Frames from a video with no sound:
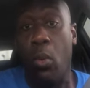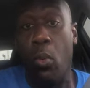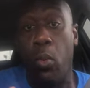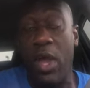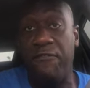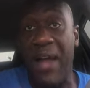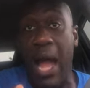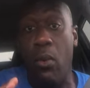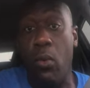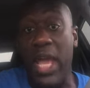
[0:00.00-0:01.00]

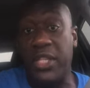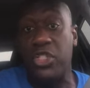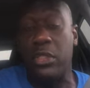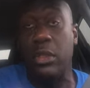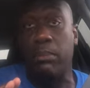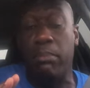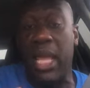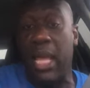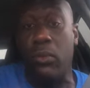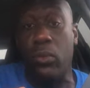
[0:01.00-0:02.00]
without which
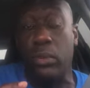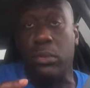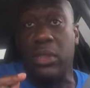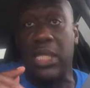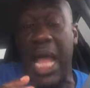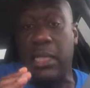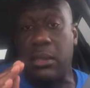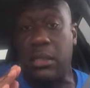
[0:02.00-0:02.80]
man will not